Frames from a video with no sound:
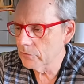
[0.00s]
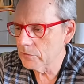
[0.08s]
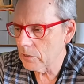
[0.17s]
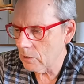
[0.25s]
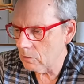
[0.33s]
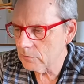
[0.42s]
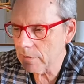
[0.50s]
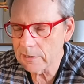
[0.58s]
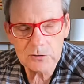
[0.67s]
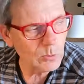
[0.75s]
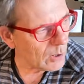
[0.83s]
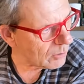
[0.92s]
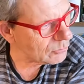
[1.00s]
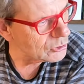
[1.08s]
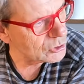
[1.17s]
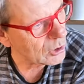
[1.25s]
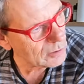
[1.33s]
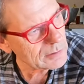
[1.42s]
so I'll take 12
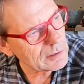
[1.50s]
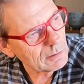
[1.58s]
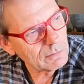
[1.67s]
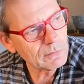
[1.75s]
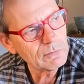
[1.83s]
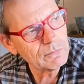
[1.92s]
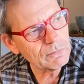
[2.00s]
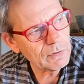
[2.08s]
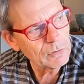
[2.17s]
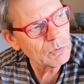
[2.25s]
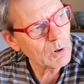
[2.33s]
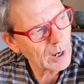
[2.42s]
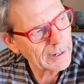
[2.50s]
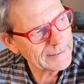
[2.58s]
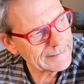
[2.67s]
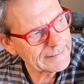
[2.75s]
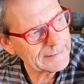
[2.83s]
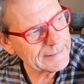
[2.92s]
shots of a
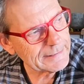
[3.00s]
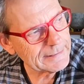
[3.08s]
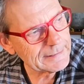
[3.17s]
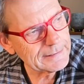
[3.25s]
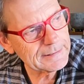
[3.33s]
variety.